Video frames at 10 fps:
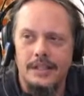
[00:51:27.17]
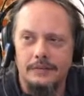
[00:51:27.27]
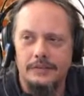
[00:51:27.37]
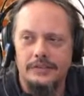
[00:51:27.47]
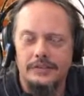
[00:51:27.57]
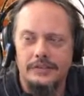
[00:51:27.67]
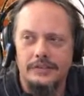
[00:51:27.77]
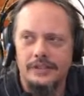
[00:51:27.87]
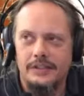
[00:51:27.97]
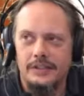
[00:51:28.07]
And we'll see you
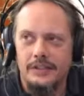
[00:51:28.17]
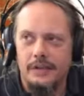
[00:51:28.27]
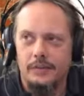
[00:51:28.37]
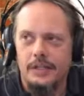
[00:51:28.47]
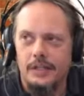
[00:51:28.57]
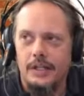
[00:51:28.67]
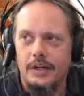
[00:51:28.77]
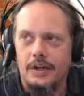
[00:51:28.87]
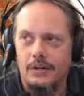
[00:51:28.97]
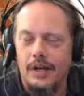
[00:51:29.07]
there on that one.
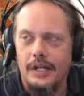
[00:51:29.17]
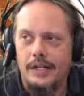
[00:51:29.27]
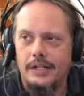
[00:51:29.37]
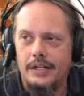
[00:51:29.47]
All right.